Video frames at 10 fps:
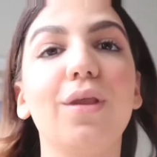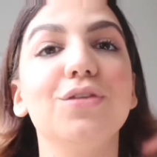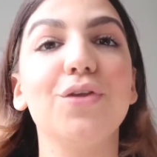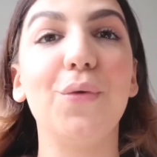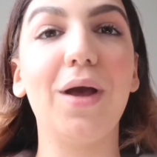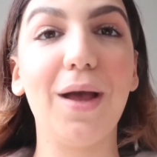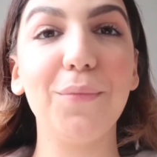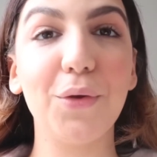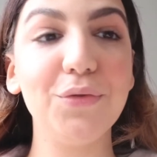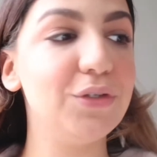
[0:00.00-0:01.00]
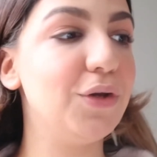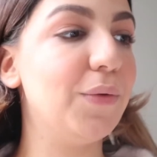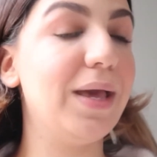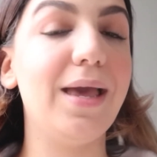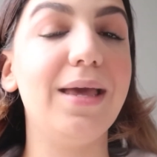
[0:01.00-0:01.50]
So I'm going to
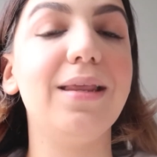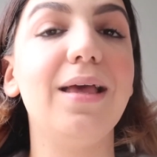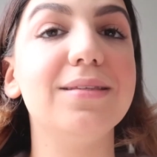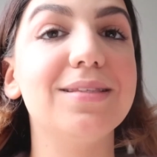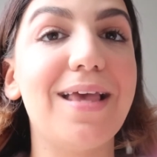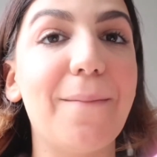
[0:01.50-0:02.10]
go ahead and set